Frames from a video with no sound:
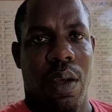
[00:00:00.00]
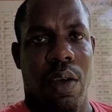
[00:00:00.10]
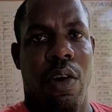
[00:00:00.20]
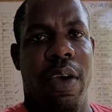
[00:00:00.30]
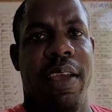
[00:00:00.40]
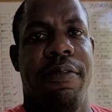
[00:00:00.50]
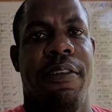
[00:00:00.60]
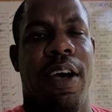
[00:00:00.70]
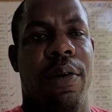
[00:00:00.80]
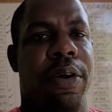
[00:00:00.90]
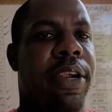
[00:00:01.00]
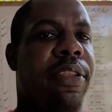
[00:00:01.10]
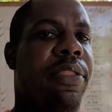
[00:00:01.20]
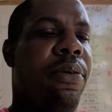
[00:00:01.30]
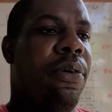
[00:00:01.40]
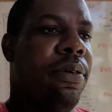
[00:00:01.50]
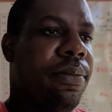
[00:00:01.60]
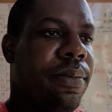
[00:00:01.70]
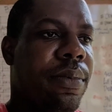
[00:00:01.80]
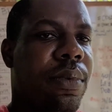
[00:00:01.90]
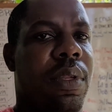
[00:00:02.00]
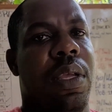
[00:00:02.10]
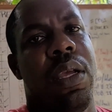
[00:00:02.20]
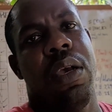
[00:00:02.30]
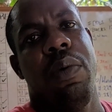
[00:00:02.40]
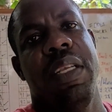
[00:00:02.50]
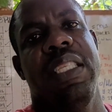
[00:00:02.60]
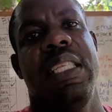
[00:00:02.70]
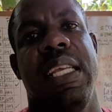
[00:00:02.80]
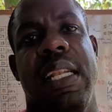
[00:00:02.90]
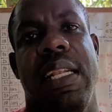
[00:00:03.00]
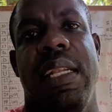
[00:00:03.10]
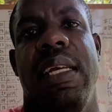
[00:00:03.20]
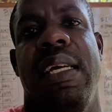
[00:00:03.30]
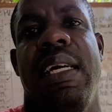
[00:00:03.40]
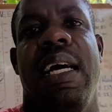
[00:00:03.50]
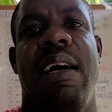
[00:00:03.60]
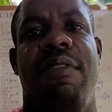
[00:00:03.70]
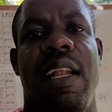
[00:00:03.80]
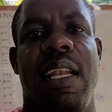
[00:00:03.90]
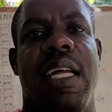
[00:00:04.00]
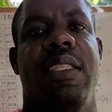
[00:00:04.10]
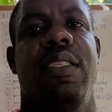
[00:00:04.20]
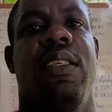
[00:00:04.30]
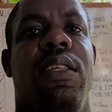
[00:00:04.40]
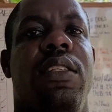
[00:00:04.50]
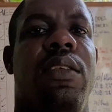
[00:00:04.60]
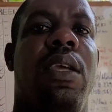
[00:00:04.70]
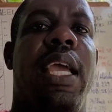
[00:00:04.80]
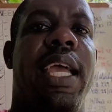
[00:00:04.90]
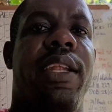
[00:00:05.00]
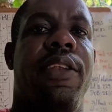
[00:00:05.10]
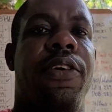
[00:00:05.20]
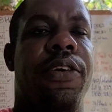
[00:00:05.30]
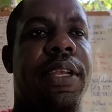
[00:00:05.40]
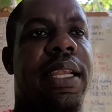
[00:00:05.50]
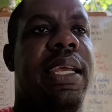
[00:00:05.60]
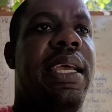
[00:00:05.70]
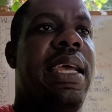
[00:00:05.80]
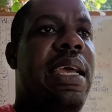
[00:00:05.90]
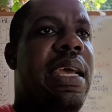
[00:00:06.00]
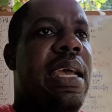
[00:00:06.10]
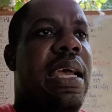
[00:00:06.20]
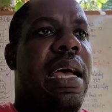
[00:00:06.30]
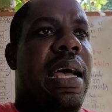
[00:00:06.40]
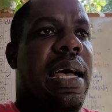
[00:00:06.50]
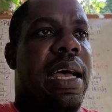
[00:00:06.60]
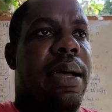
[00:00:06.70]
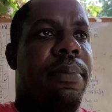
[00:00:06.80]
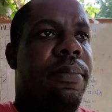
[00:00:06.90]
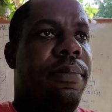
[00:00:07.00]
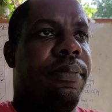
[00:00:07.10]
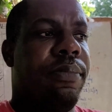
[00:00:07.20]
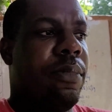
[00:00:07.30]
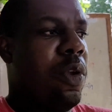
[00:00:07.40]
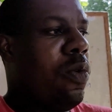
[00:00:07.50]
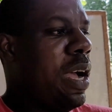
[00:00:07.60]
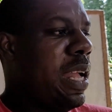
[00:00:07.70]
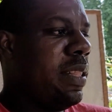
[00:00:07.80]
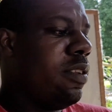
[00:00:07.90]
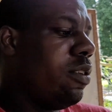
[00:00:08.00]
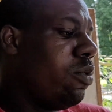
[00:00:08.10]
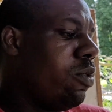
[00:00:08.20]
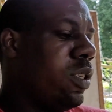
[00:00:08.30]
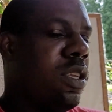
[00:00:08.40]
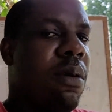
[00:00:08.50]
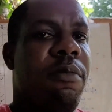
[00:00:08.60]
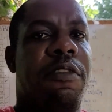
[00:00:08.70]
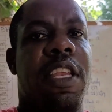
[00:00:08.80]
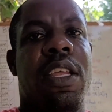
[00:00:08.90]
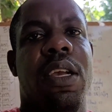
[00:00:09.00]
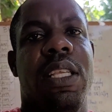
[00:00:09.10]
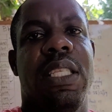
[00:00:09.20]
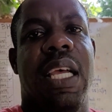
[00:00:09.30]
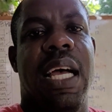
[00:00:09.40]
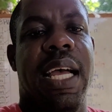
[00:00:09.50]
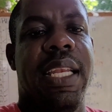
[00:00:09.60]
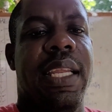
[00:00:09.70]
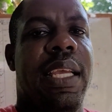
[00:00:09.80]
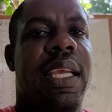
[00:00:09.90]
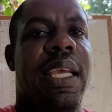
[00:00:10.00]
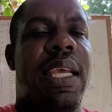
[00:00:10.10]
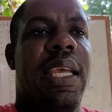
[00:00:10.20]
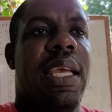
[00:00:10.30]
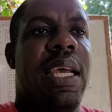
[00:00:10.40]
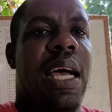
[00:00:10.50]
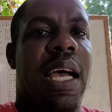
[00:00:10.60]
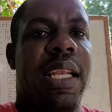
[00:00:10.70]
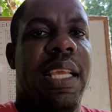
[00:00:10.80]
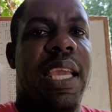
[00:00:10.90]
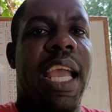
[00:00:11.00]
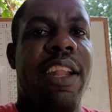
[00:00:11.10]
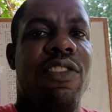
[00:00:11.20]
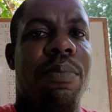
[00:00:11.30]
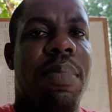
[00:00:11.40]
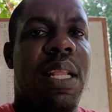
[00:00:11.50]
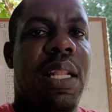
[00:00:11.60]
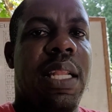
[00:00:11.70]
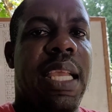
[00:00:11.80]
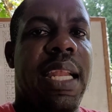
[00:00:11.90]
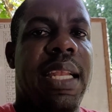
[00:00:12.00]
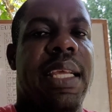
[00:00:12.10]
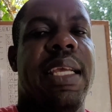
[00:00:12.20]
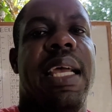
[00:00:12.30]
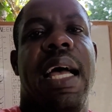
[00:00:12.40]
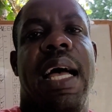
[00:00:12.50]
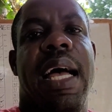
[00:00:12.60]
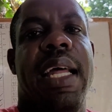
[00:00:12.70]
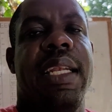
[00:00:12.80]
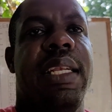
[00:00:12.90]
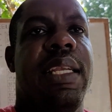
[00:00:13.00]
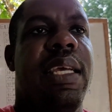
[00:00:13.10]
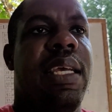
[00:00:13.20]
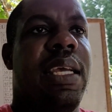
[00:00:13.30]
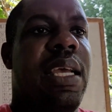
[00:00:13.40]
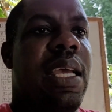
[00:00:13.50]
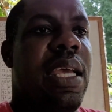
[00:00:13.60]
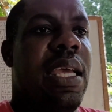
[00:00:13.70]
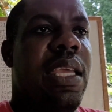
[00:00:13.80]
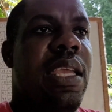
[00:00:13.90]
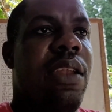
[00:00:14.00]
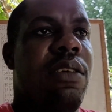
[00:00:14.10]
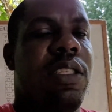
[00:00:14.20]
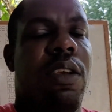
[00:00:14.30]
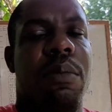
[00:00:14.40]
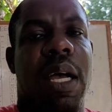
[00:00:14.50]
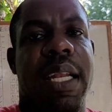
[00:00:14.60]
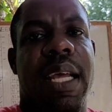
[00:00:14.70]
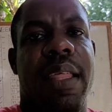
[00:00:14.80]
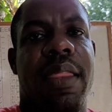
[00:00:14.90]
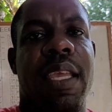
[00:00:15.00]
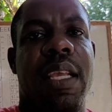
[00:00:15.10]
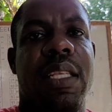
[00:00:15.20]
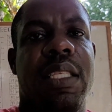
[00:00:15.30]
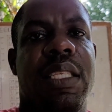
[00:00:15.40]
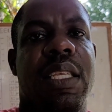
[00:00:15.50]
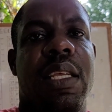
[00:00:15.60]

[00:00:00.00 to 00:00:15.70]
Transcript: Going forward though, we still have a lot to get done. Want to do some videos on cage building and some other things.